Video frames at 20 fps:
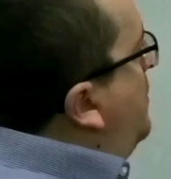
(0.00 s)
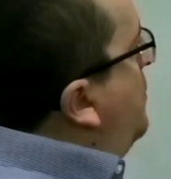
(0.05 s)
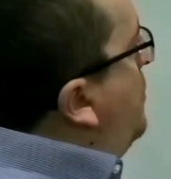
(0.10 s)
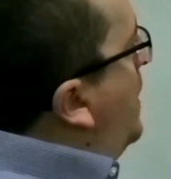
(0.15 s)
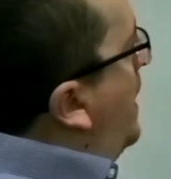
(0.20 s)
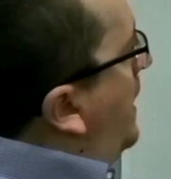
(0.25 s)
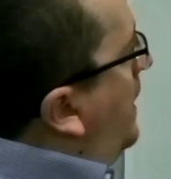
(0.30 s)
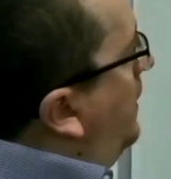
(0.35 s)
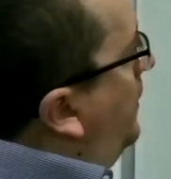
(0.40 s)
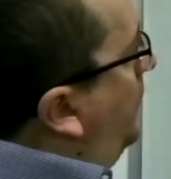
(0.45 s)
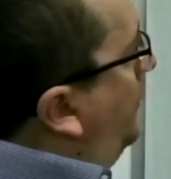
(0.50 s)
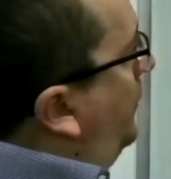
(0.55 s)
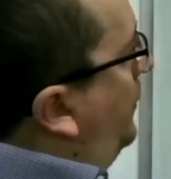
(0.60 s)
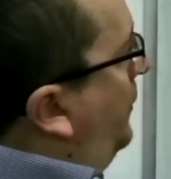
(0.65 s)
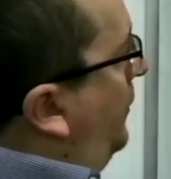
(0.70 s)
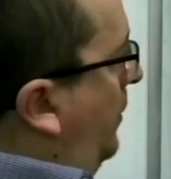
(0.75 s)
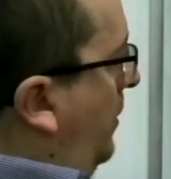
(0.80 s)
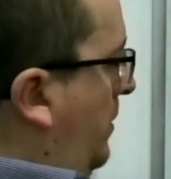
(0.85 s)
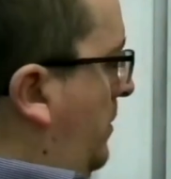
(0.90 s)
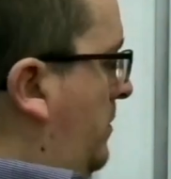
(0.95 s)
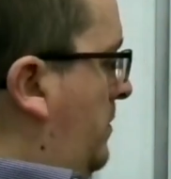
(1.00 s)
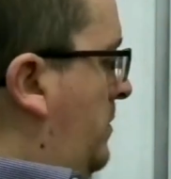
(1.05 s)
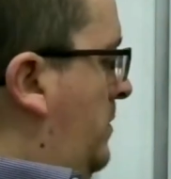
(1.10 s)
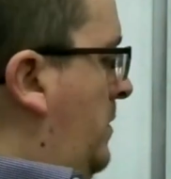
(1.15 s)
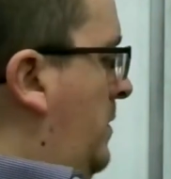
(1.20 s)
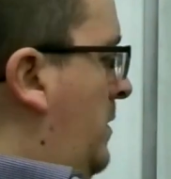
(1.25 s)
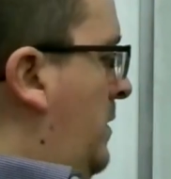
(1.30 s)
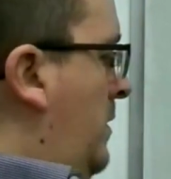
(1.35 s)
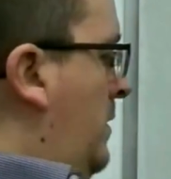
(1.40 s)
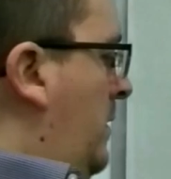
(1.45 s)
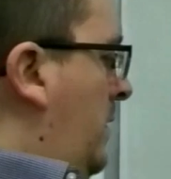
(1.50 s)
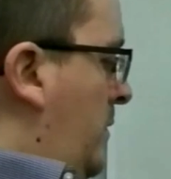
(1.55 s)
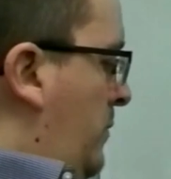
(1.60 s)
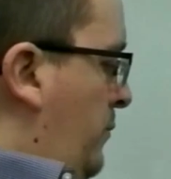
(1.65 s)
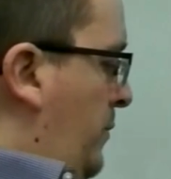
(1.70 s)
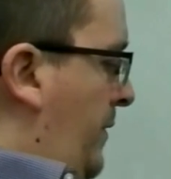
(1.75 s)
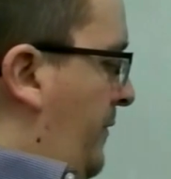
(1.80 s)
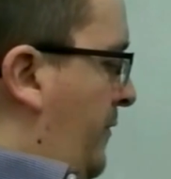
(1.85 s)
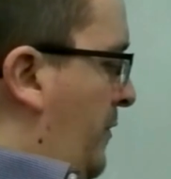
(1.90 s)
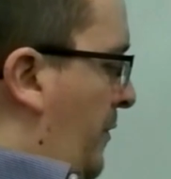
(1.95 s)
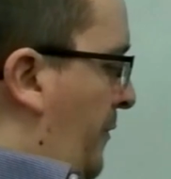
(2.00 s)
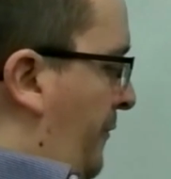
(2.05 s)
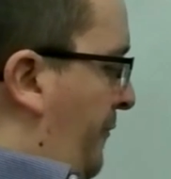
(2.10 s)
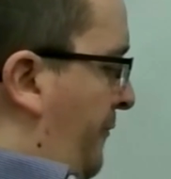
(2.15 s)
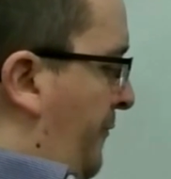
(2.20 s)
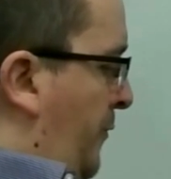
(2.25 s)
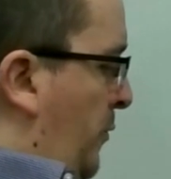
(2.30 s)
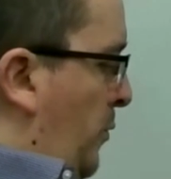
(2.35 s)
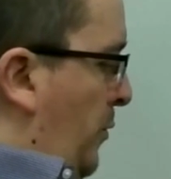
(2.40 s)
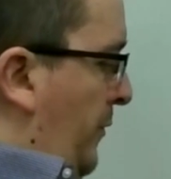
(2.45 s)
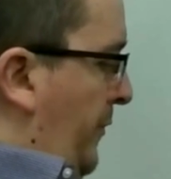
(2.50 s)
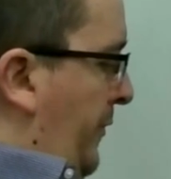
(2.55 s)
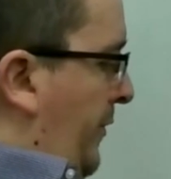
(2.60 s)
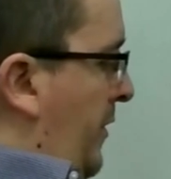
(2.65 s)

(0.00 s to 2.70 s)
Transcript: this, we've got 4